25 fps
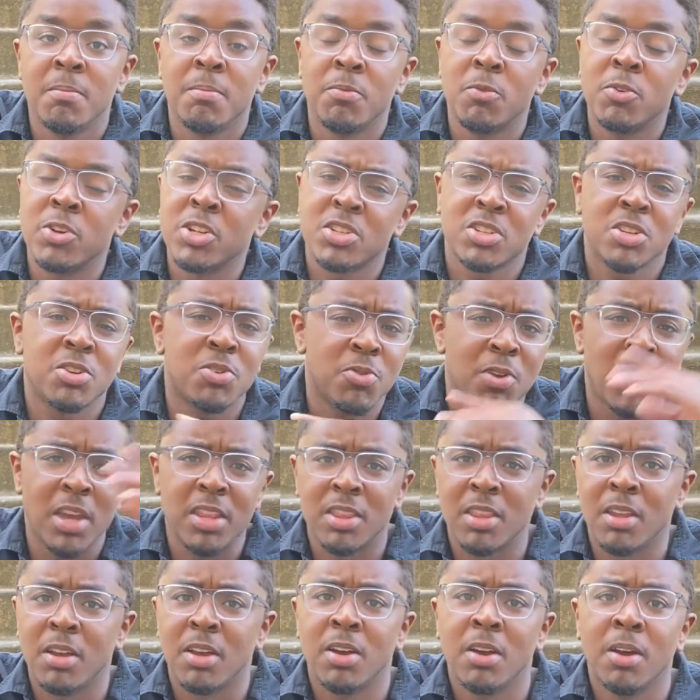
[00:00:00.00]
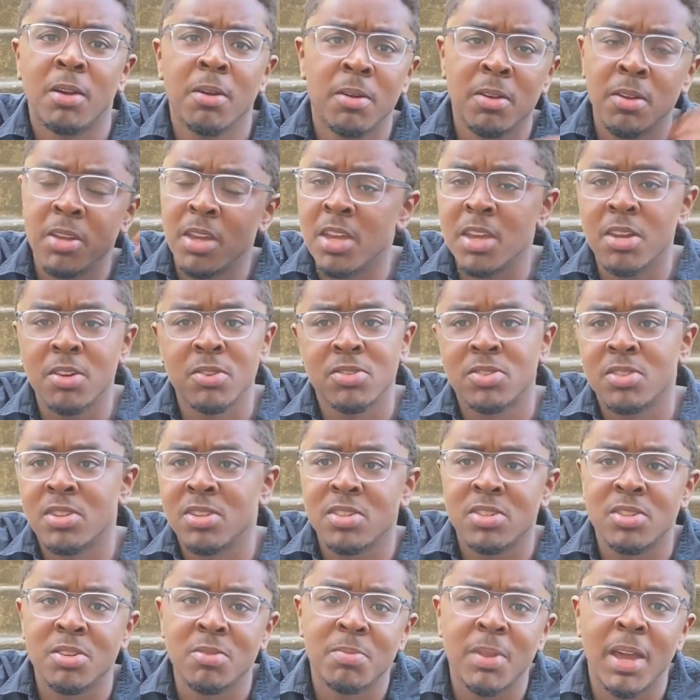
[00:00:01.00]
Just create the
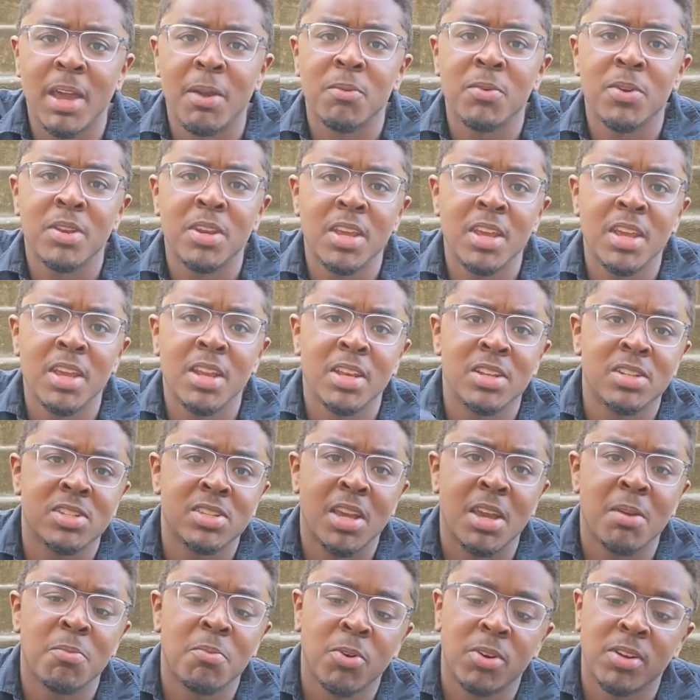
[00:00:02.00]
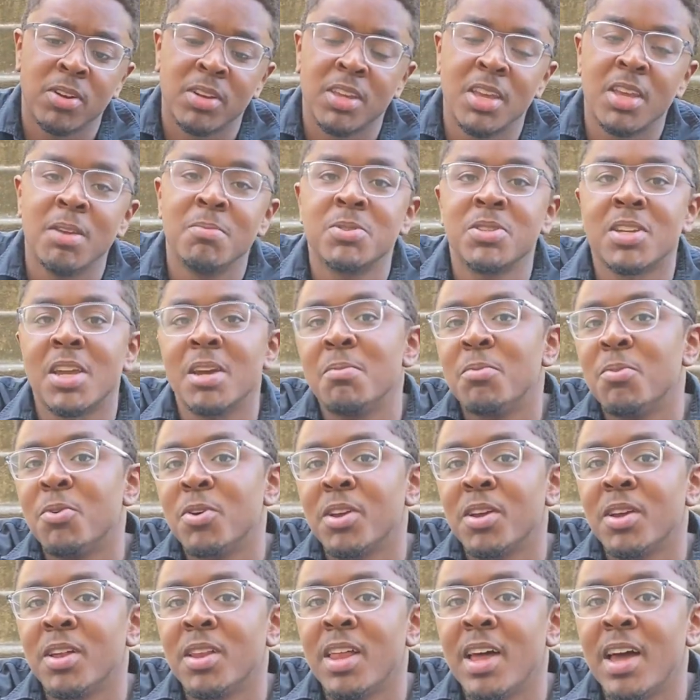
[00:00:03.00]
ecosystem that we need in skateboarding to keep
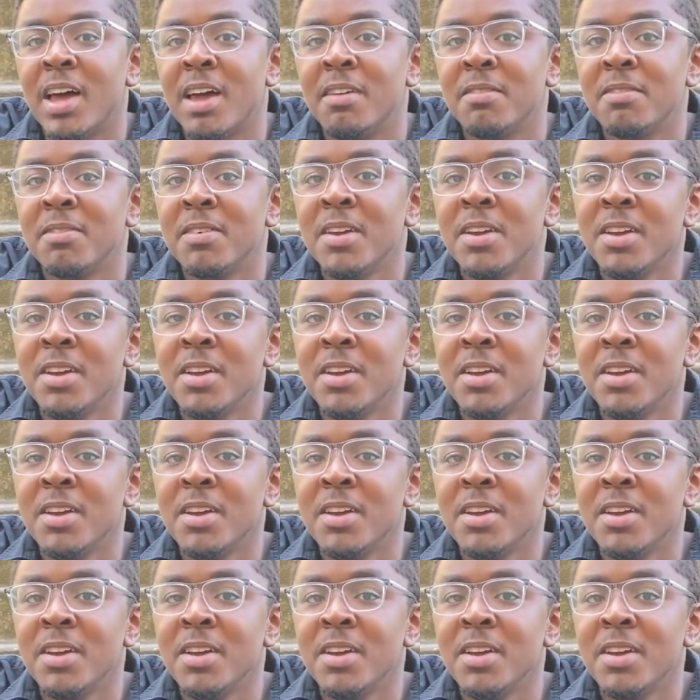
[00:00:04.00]
skateboarding alive.